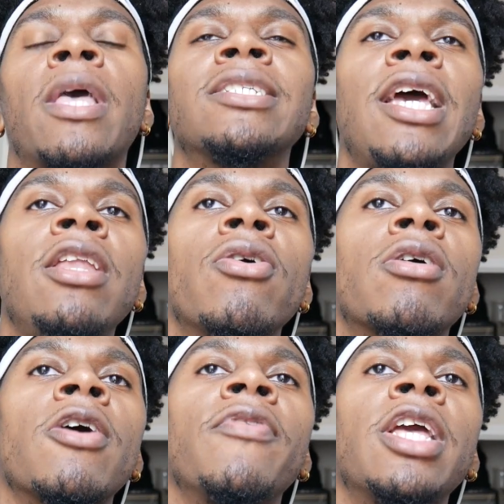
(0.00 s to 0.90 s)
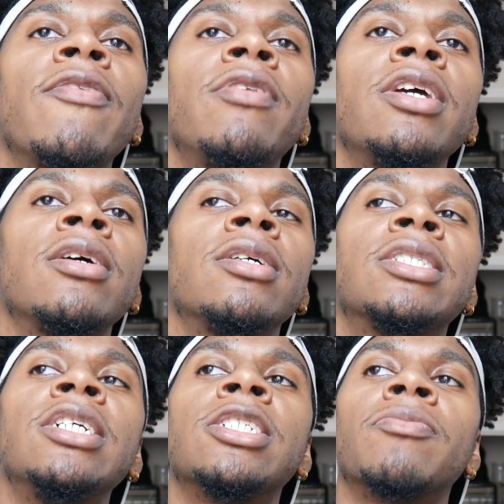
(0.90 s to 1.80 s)
Cause ain't no girl finna give a nigga
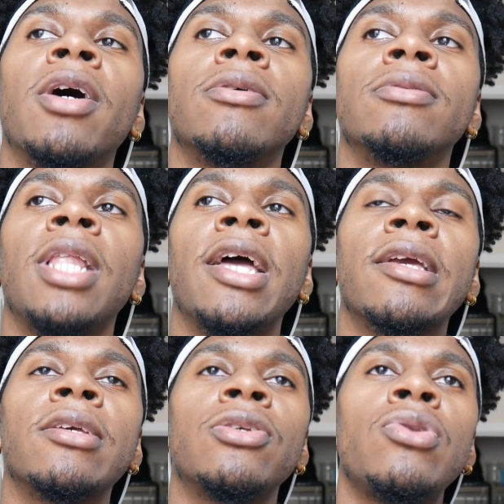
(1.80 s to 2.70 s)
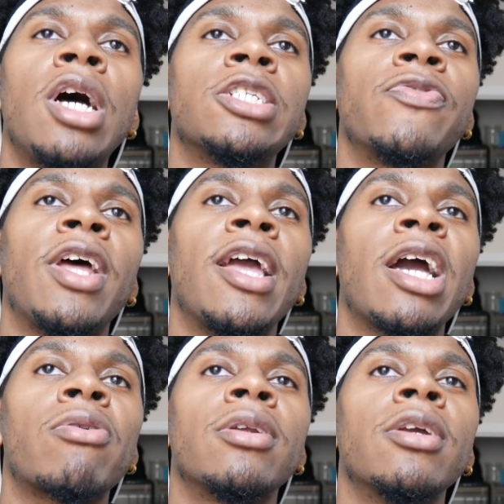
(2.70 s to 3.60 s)
attention, bro. Like, you not just finna hang
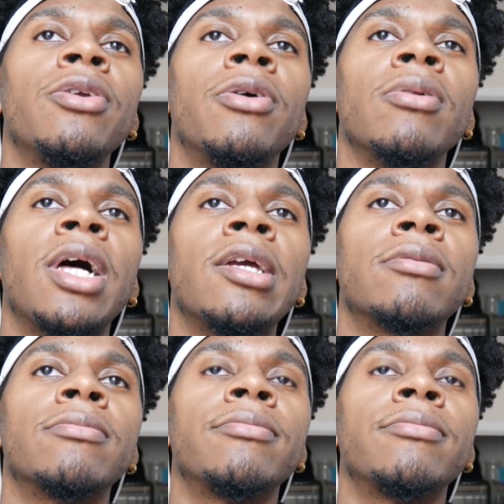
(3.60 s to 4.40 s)
out with a nigga you don't like.